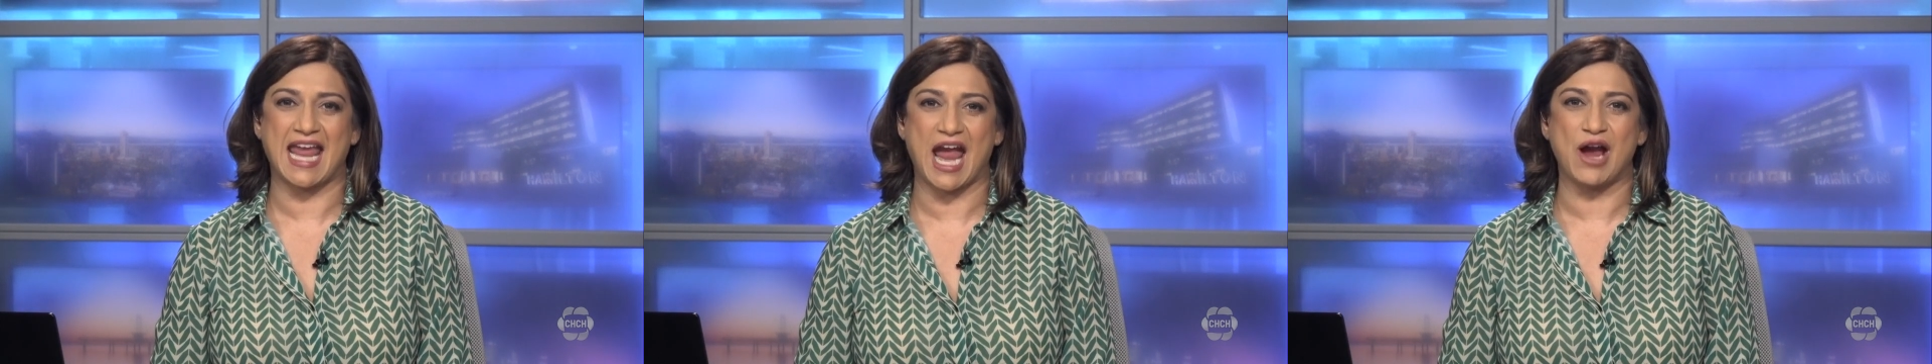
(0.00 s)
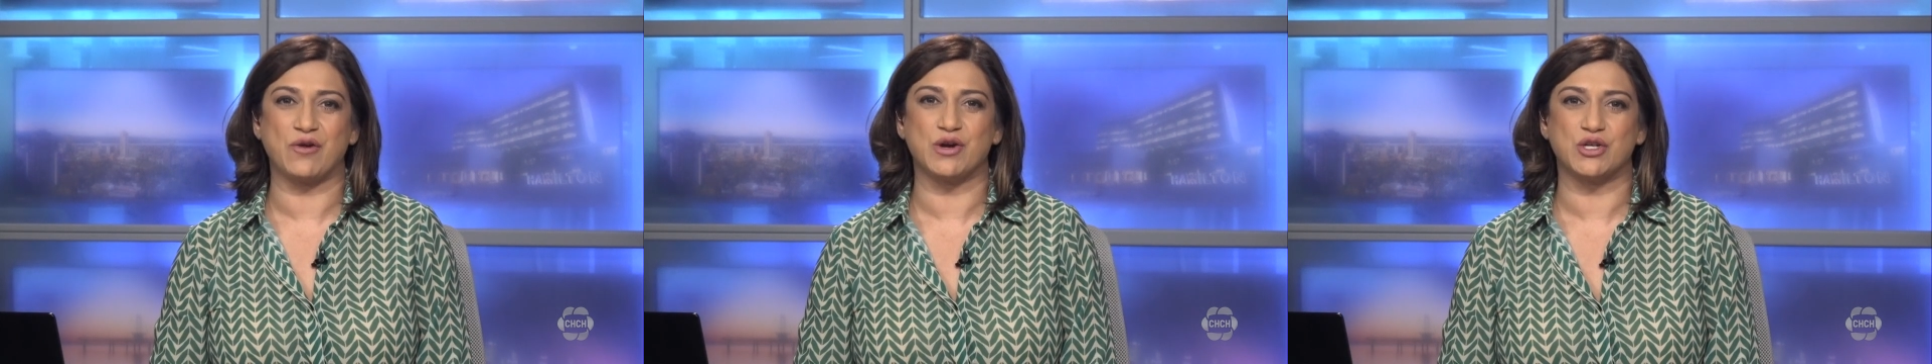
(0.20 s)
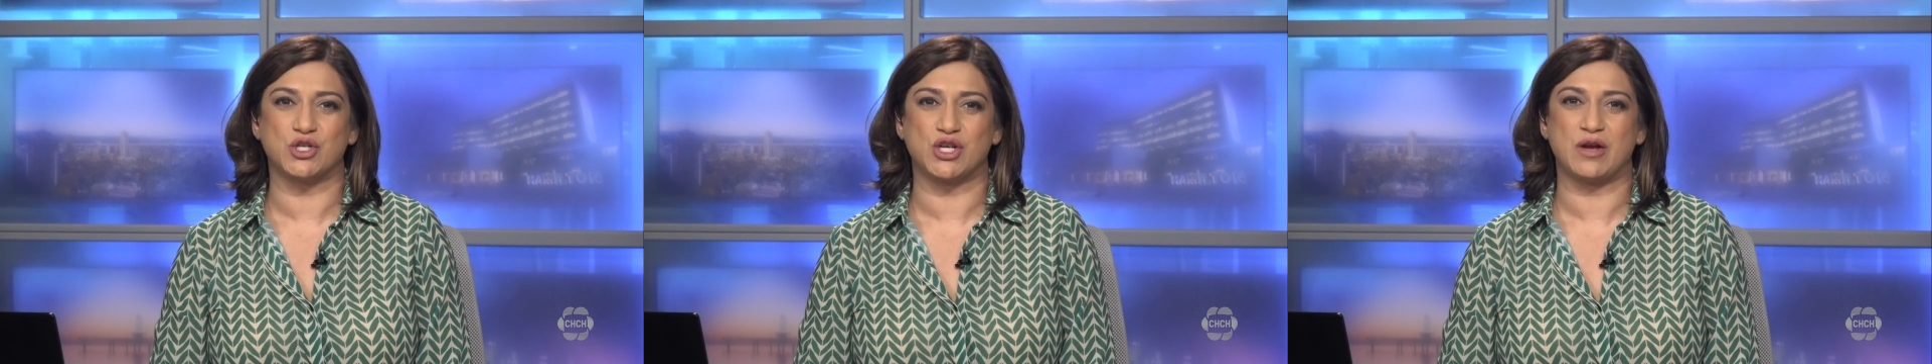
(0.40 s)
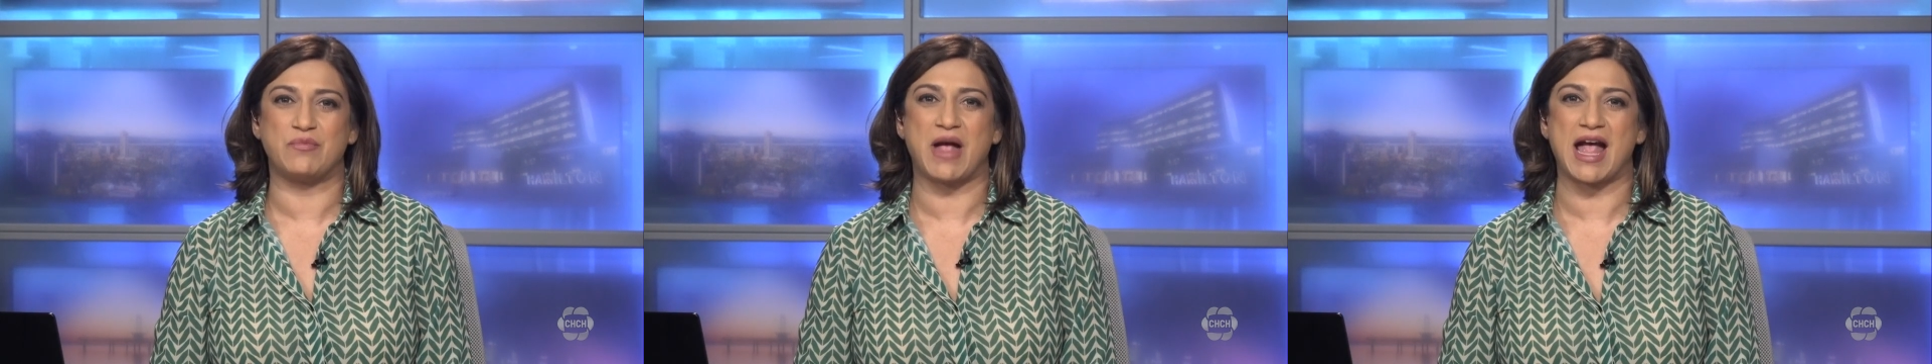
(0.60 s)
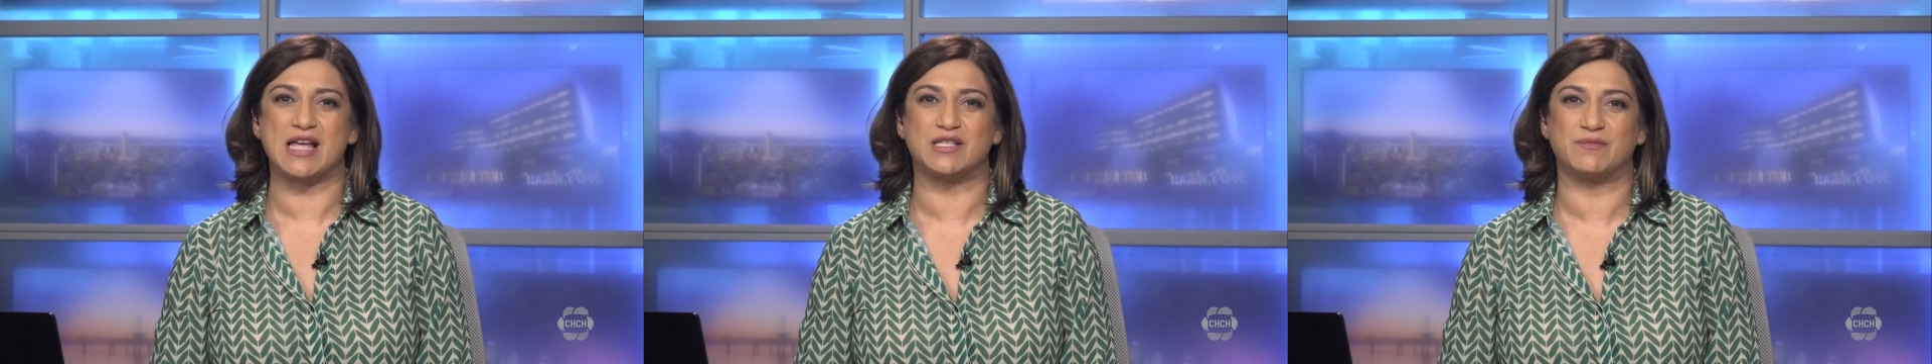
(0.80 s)
era ship
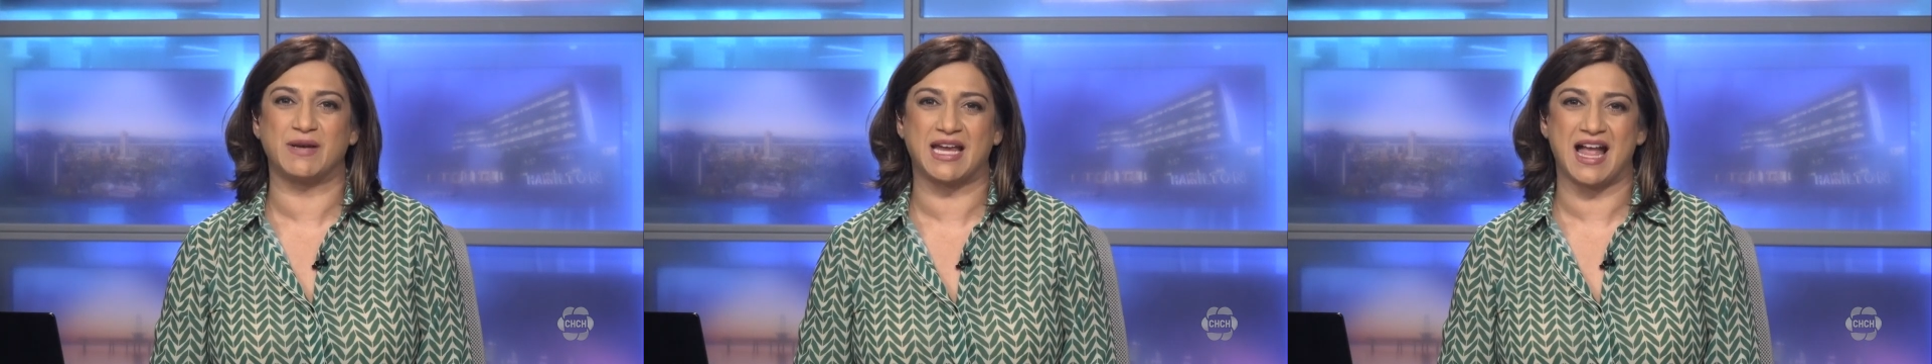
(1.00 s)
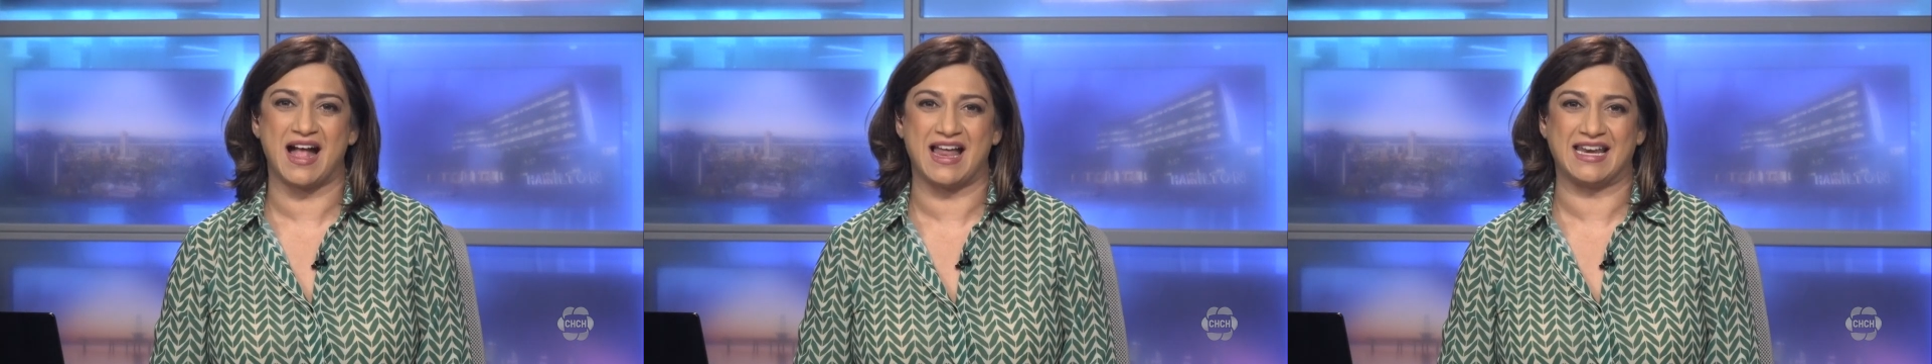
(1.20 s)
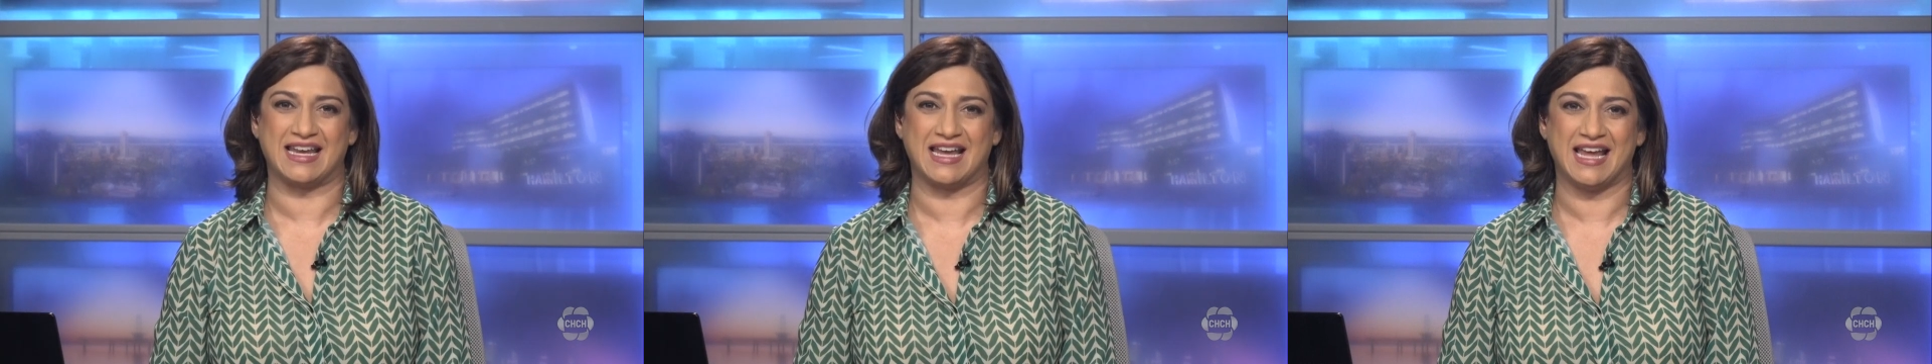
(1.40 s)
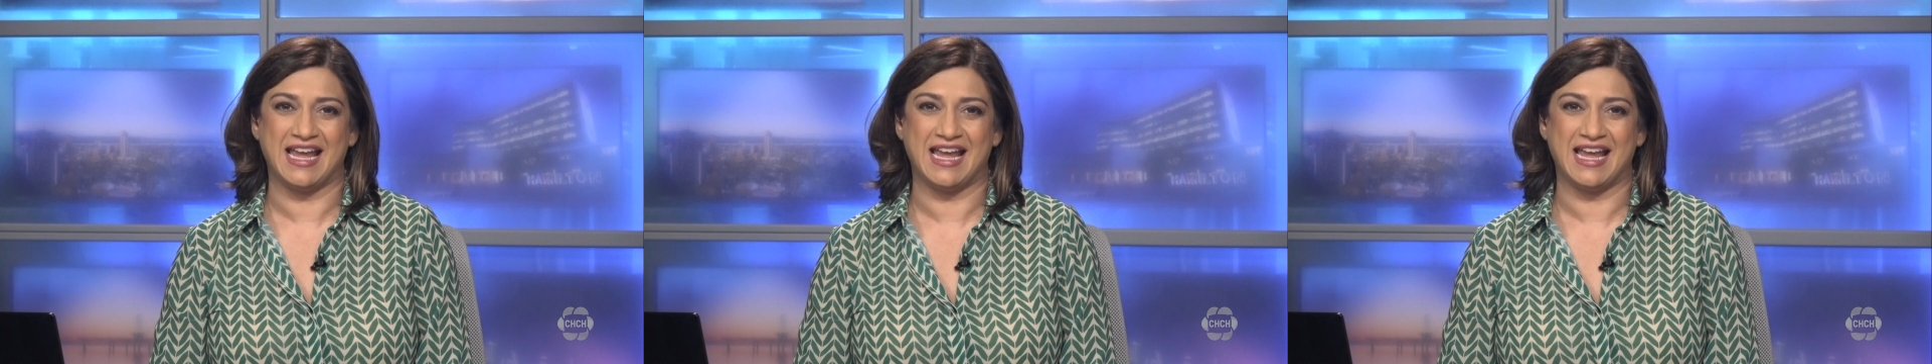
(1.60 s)
has begun.